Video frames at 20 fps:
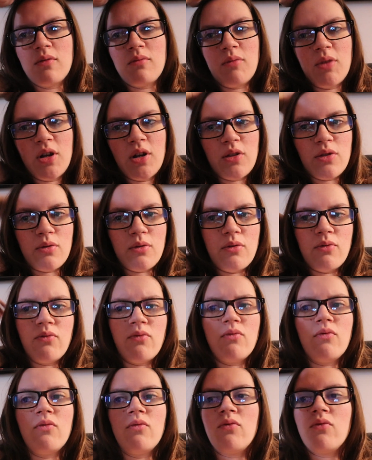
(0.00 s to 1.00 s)
Monday through
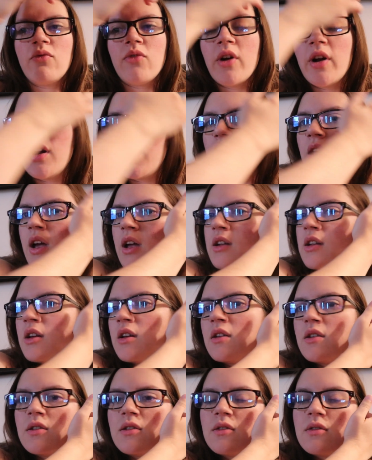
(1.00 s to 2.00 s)
Friday, I
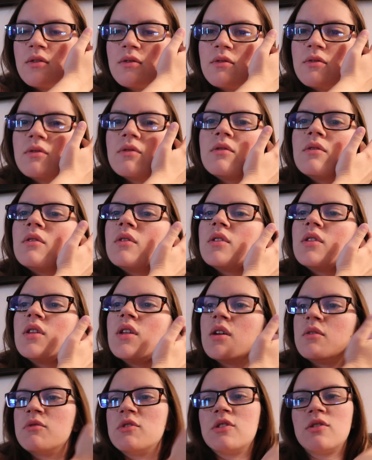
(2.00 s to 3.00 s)
did
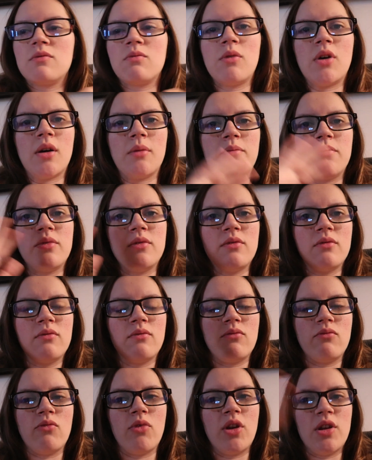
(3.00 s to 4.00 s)
um, swap
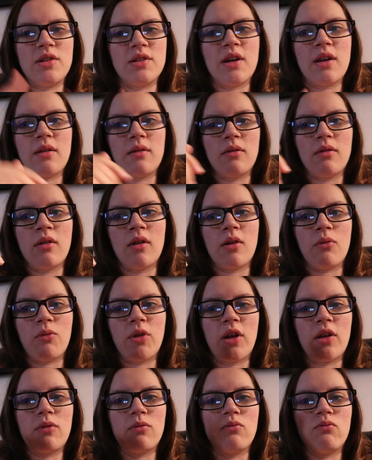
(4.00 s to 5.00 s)
reading time, uh,
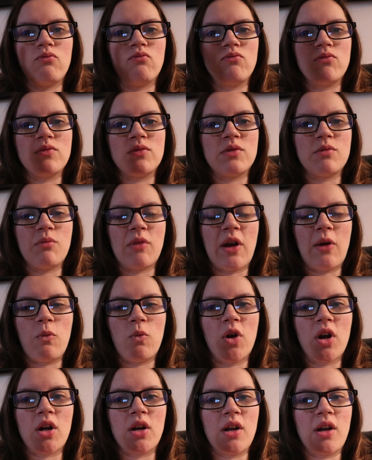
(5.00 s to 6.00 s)
like my
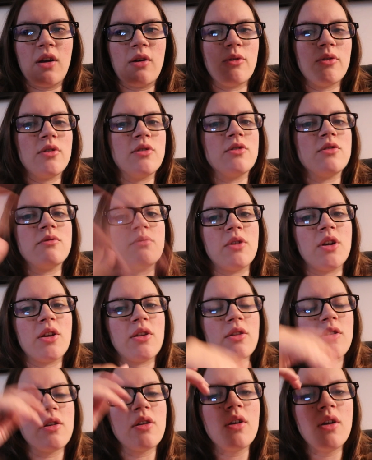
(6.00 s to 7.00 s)
work hours
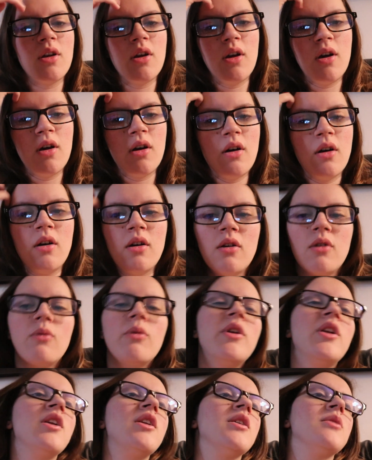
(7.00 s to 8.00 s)
with
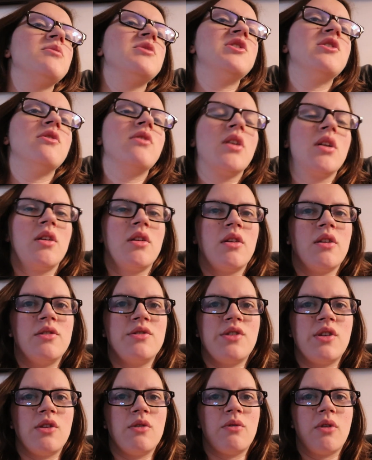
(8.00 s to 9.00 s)
reading. I'm still going to
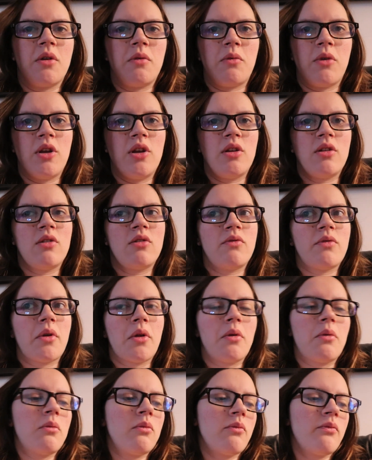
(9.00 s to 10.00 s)
continue on reading over
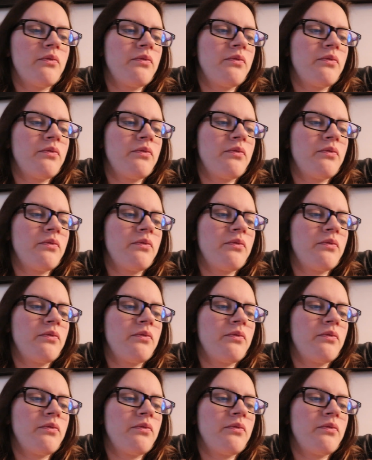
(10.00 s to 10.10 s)
the